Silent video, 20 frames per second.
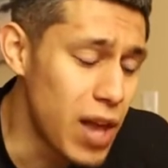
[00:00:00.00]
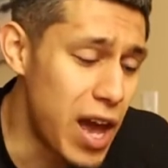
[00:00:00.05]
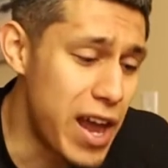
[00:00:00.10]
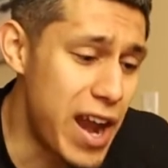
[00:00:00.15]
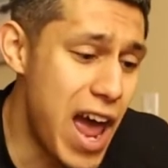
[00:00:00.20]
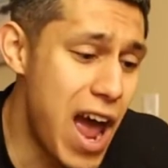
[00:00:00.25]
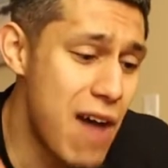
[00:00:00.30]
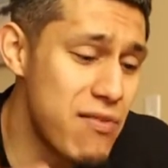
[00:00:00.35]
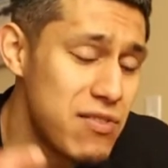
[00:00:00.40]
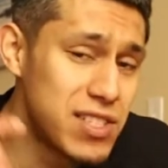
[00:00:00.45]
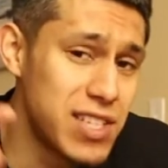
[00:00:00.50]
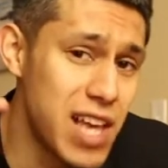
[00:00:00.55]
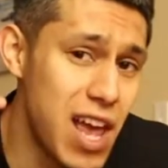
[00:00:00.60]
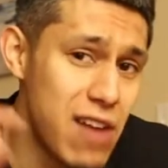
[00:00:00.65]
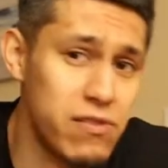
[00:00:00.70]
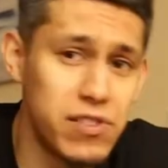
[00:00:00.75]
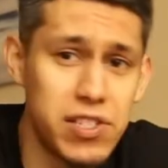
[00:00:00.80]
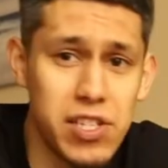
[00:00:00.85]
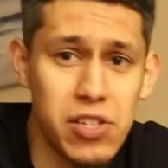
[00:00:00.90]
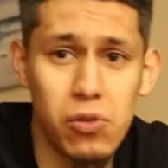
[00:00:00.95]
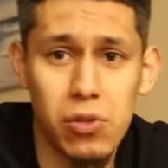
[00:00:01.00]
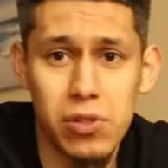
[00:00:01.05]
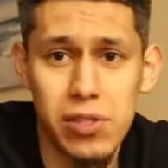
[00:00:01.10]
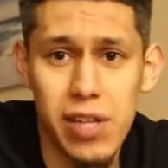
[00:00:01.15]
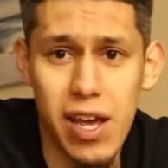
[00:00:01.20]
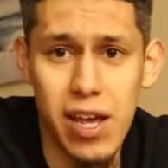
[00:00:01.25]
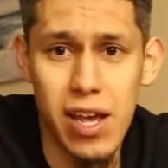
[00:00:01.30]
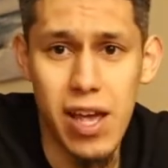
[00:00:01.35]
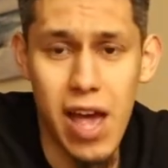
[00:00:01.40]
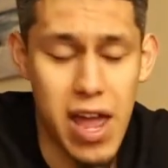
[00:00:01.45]
and I have this every single
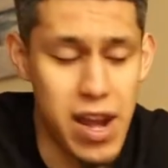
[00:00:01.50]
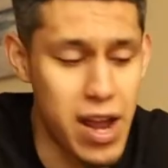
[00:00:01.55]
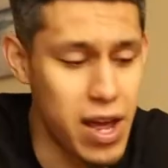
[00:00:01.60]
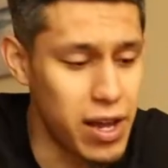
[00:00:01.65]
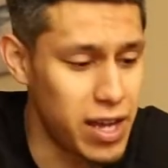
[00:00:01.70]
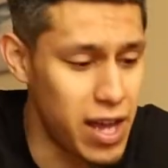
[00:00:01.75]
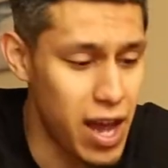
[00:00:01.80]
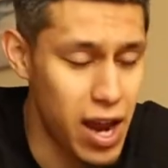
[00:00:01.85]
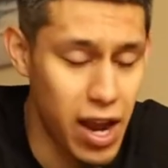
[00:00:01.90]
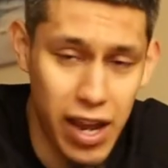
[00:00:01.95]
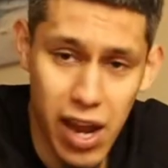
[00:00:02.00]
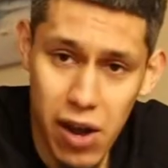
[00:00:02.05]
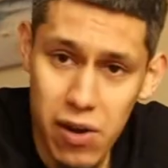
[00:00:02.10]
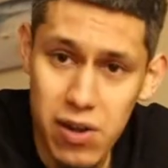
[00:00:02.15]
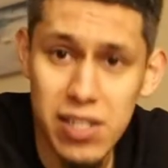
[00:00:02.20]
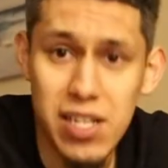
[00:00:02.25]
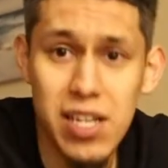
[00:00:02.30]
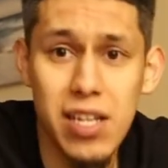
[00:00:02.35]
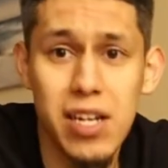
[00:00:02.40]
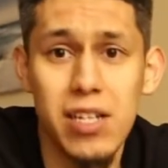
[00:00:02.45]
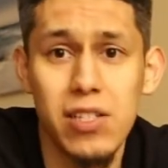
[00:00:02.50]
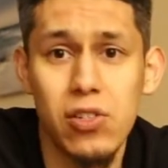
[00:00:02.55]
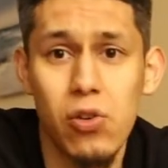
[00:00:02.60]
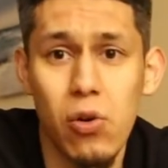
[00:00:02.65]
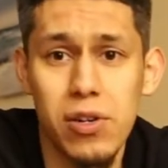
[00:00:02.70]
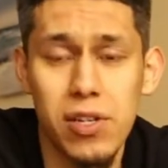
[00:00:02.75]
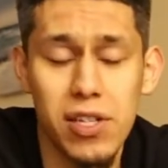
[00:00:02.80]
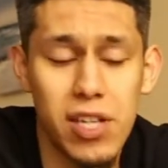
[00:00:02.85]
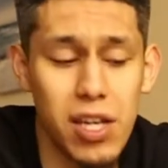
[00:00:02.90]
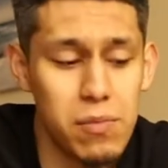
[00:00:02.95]
day, and I guaranteed it is
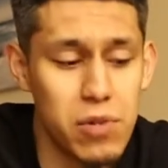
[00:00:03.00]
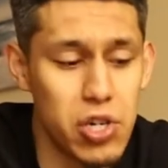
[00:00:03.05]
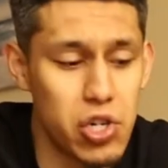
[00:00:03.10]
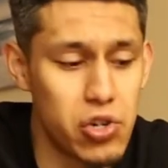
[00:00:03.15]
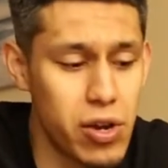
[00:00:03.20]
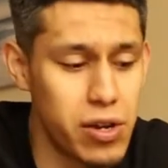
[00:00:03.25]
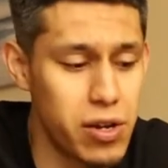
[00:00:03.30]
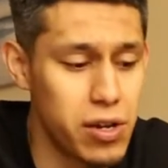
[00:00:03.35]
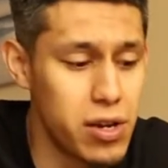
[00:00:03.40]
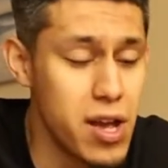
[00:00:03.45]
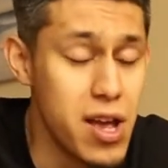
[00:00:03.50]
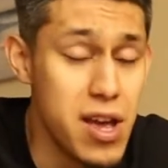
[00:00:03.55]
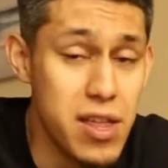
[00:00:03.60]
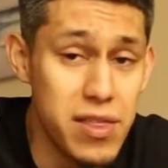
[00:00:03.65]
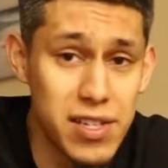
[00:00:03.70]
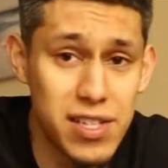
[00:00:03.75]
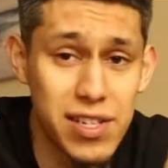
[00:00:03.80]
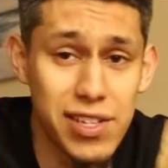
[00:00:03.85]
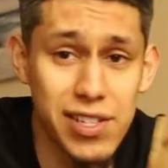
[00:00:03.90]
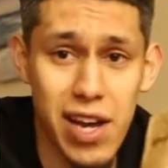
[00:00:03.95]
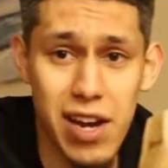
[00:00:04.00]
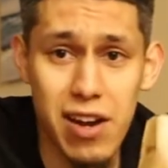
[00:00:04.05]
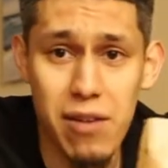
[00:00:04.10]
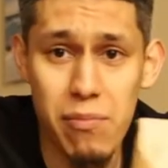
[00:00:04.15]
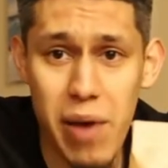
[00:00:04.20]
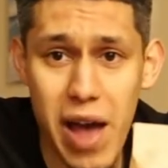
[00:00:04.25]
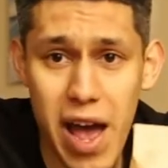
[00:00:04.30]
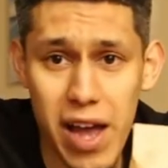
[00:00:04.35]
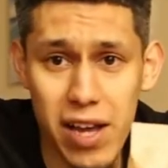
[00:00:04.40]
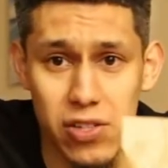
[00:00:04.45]
going to get me shredded. This
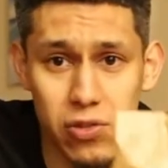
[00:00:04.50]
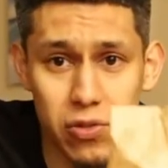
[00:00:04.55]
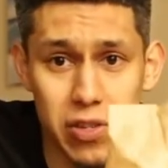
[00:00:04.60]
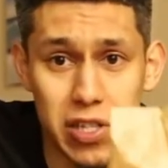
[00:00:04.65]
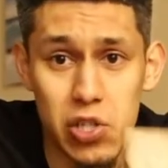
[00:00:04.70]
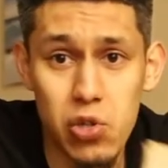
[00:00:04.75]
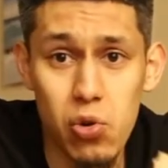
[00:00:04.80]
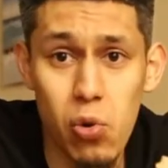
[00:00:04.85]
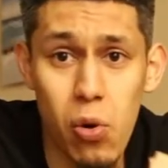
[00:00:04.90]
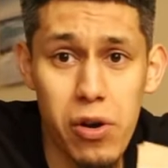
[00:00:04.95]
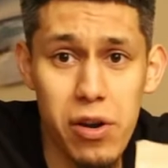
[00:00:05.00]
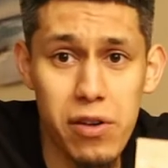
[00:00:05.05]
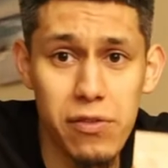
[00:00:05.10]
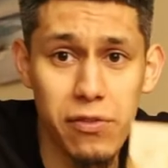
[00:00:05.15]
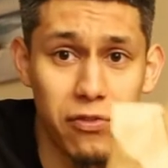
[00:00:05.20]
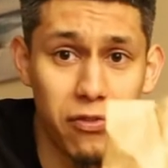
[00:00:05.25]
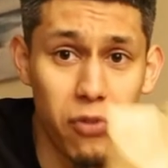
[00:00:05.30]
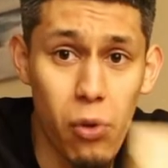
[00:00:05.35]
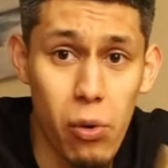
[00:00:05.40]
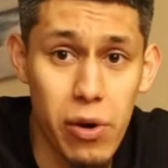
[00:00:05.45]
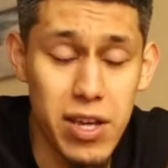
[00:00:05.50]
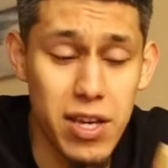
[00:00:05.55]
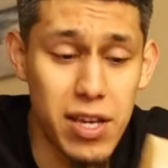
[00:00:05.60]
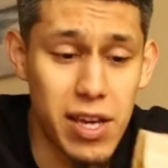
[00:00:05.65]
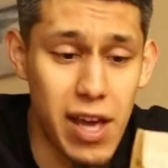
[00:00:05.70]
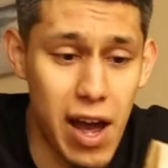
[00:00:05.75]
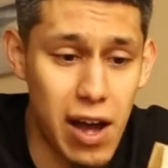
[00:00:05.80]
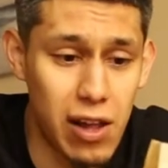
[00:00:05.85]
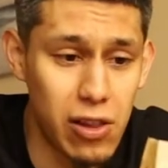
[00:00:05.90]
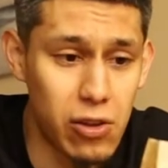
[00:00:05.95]
entire bag is only 240
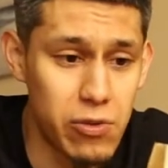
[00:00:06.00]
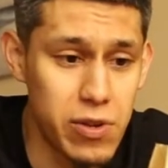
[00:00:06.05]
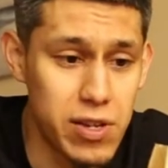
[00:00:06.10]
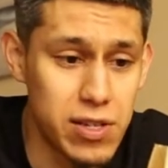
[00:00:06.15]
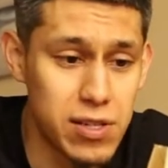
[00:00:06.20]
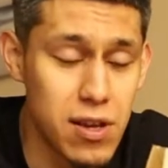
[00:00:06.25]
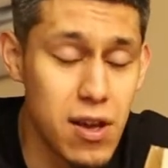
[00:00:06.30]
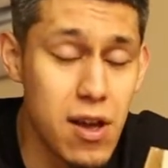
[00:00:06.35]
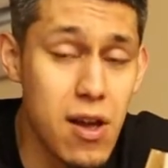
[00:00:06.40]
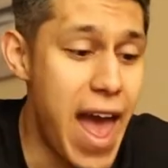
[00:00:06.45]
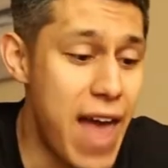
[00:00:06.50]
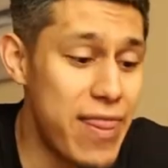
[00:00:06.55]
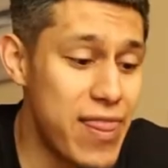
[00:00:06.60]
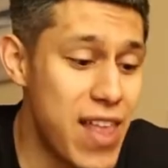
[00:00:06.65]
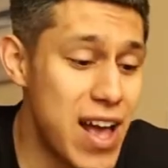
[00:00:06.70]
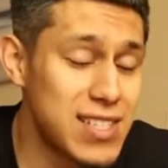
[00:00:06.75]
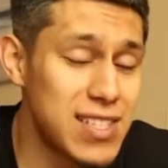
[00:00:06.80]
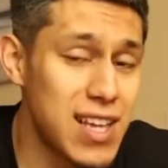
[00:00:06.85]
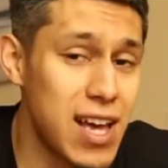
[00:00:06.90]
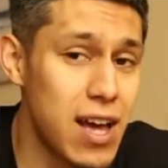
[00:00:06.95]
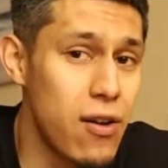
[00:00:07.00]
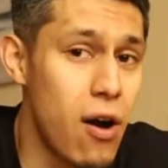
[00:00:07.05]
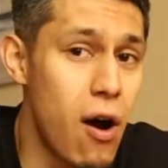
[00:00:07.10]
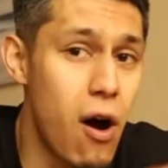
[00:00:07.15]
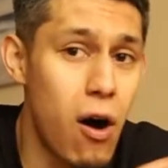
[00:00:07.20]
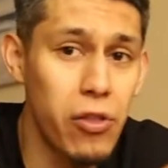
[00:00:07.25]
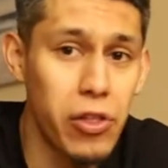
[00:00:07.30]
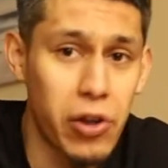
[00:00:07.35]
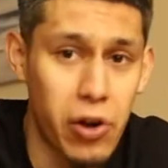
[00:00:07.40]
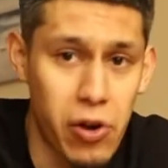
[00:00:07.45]
calories, and that's at
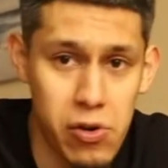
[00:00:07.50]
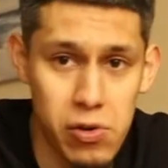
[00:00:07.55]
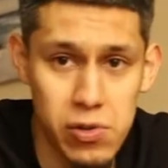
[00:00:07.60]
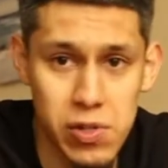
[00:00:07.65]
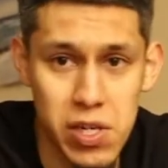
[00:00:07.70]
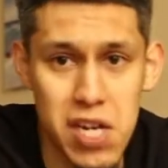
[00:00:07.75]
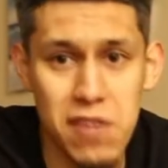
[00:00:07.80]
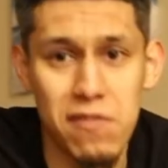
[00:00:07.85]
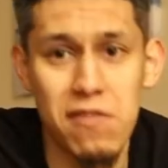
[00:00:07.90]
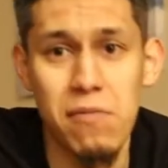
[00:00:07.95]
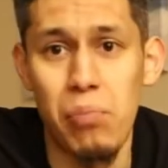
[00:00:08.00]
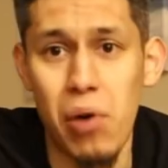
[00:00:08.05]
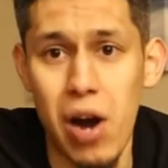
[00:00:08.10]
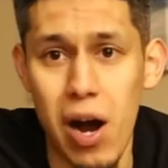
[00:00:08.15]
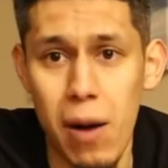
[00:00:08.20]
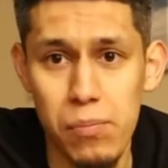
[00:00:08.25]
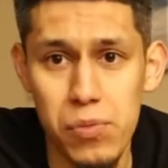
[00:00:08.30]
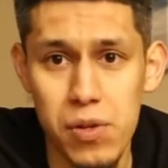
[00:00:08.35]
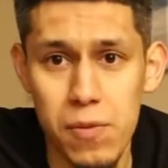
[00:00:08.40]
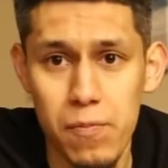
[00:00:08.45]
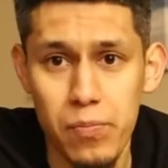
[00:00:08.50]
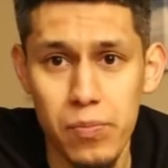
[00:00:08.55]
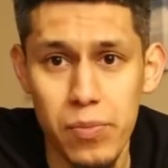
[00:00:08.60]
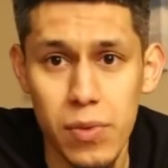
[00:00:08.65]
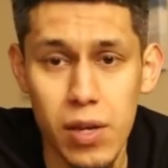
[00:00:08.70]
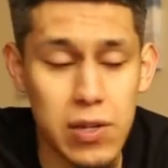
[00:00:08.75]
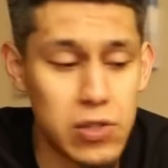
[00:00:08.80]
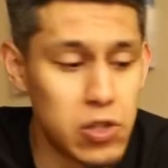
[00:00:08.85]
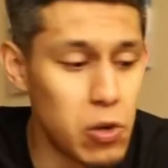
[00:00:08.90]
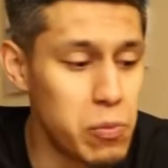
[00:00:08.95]
all the kernels aren't even popped.
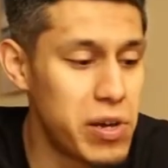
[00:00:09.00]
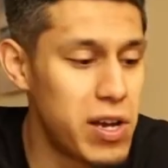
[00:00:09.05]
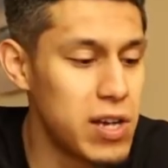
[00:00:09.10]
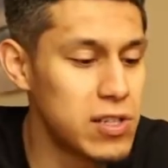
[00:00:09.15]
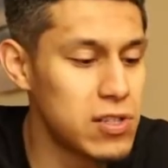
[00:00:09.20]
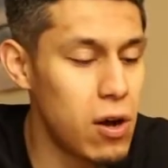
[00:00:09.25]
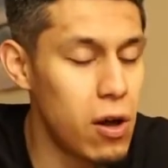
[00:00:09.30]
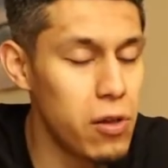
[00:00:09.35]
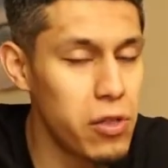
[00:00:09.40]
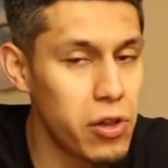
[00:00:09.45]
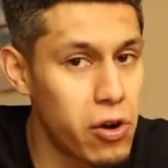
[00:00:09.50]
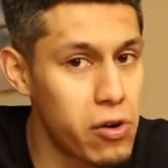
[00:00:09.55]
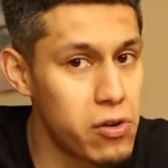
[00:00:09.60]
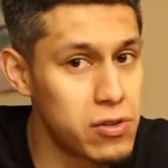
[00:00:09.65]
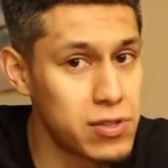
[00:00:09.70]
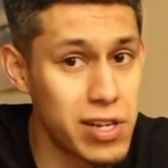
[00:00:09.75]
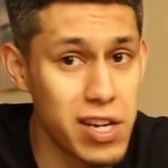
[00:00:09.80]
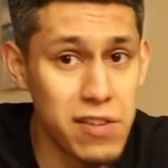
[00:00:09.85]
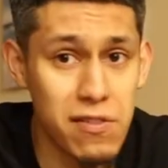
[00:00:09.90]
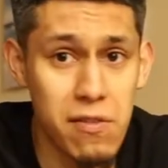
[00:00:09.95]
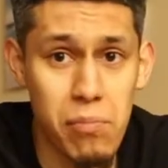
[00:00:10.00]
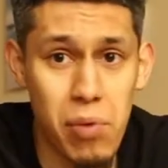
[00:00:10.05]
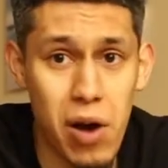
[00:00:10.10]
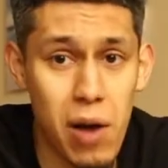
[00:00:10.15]
So because all the kernels aren't even